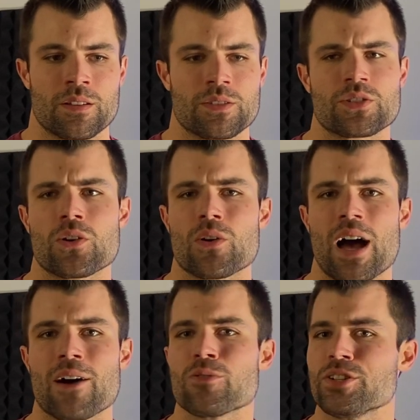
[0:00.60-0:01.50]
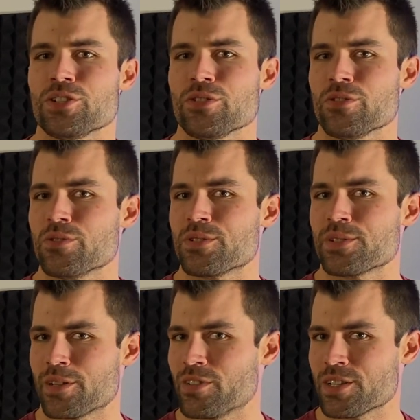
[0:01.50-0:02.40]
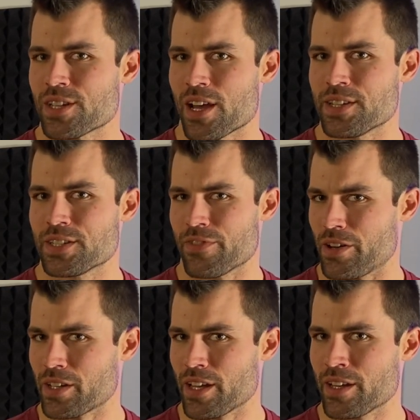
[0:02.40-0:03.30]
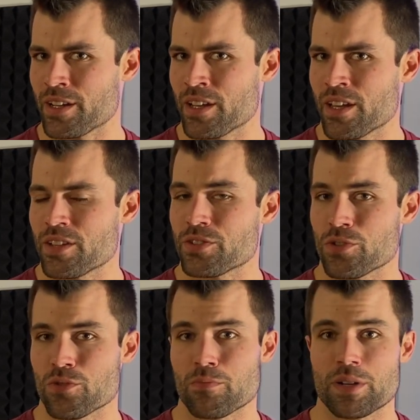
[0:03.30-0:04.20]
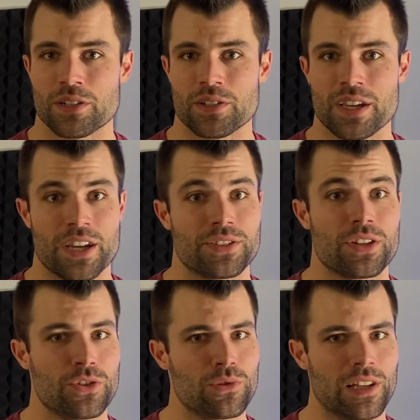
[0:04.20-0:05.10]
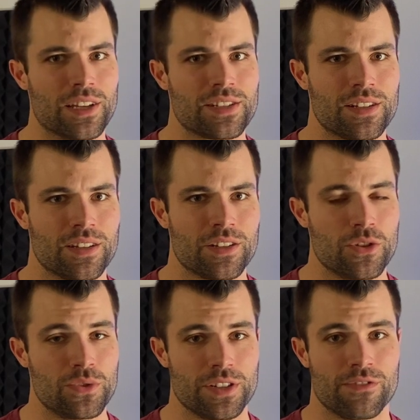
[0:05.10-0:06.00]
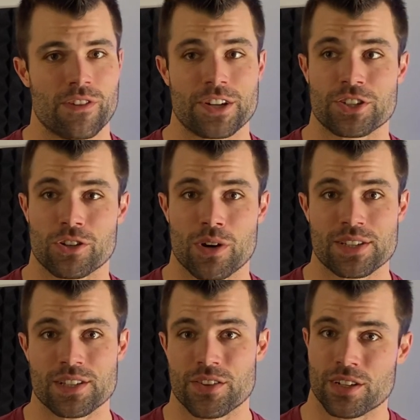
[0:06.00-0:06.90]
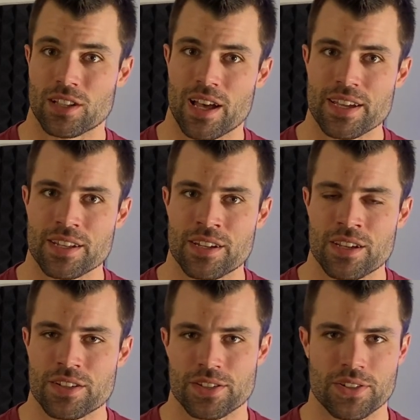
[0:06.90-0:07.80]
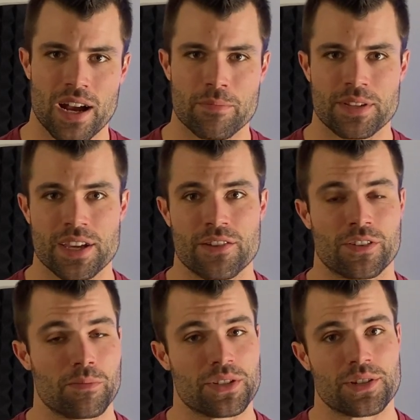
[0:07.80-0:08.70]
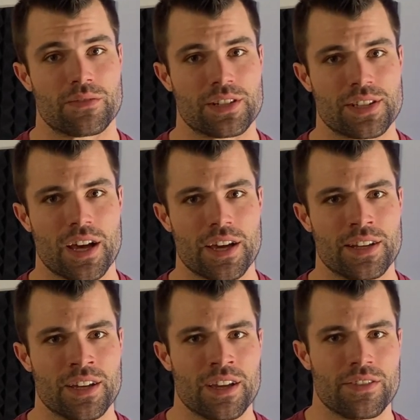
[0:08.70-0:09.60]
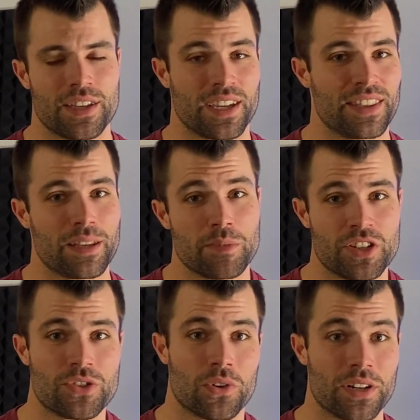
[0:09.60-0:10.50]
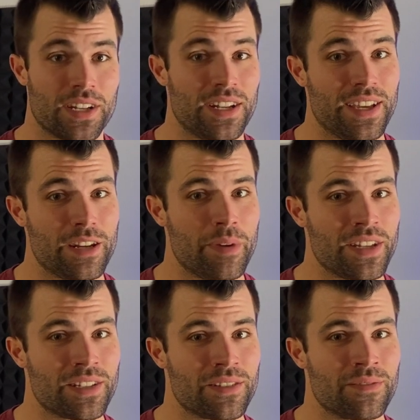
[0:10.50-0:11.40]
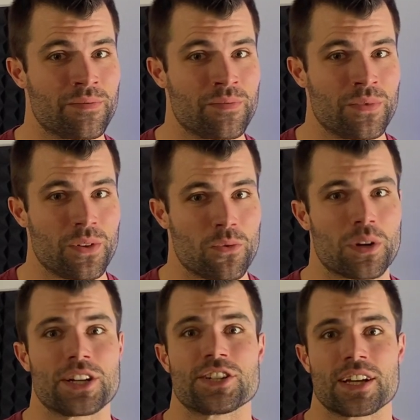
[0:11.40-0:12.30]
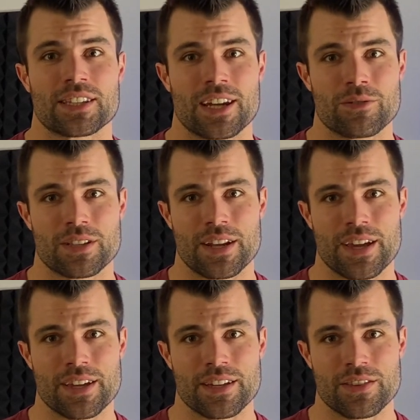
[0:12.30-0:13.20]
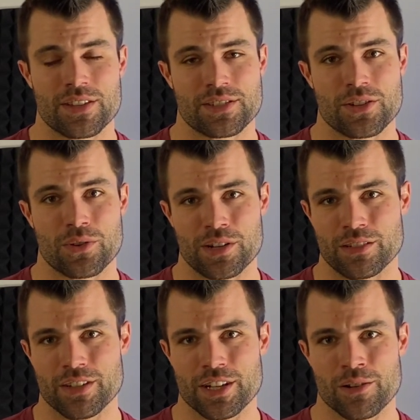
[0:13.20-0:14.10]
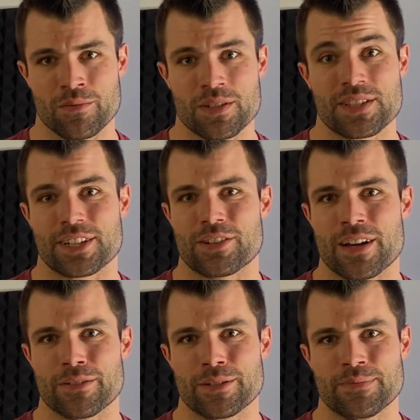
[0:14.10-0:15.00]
So how would you use server-side SvelteKit to build a to-do list using fetch requests on the client to grab data from the server side that can then be stored in a database? We're going to check that out today in this tutorial video. Stick around.